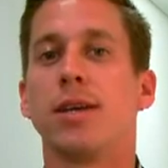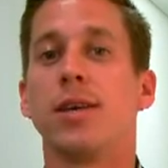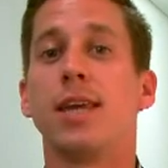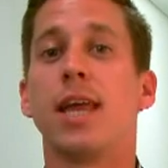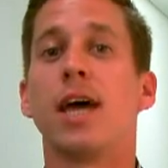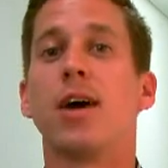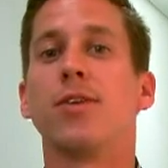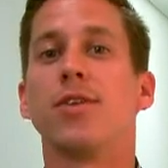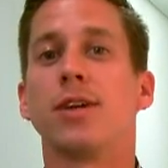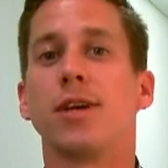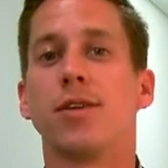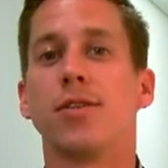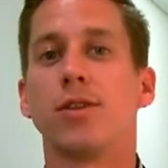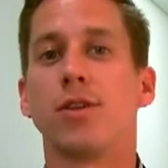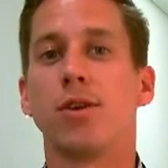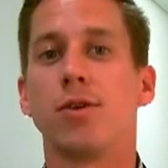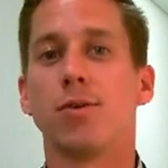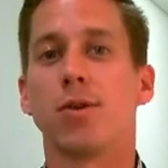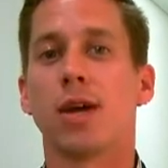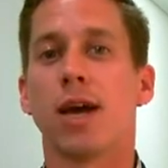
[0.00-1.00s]
nailed it in
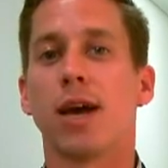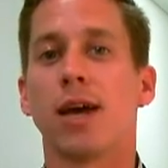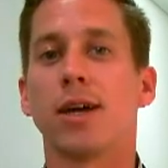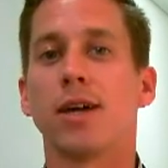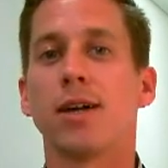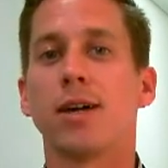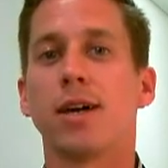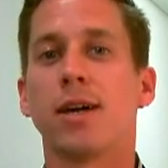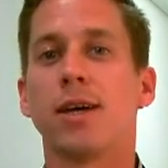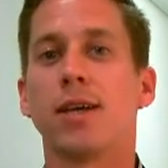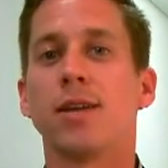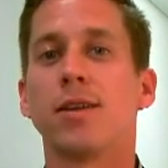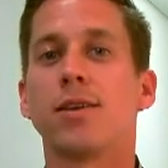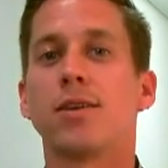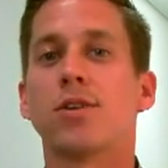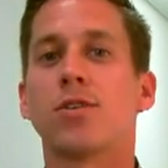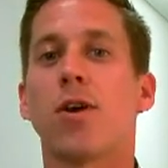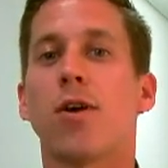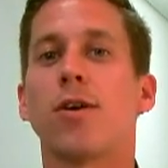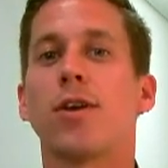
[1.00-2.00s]
the UK and
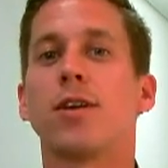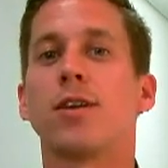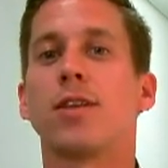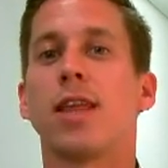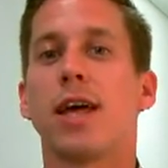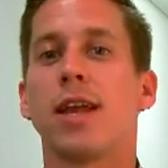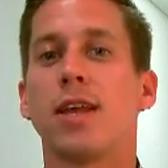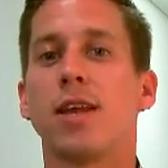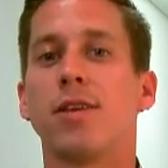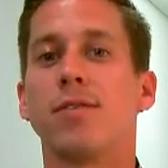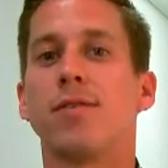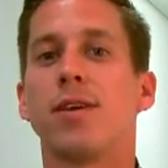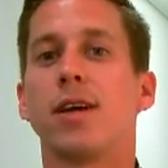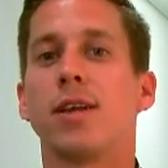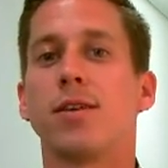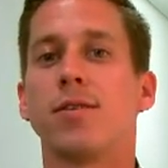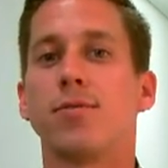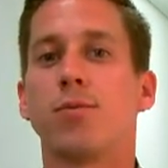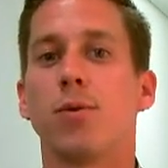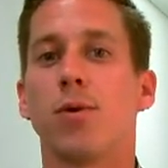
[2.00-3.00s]
started that
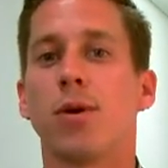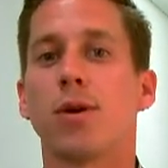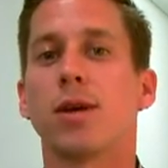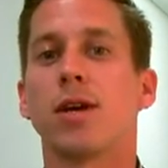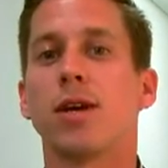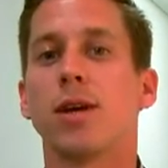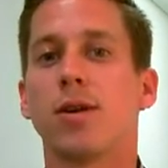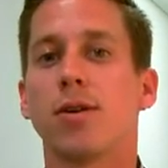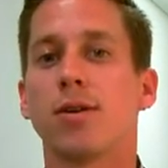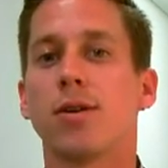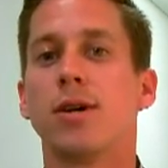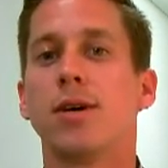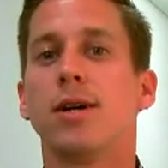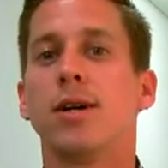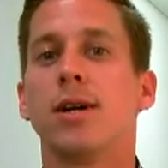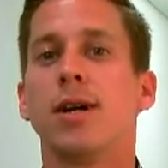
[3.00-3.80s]
innovative work here,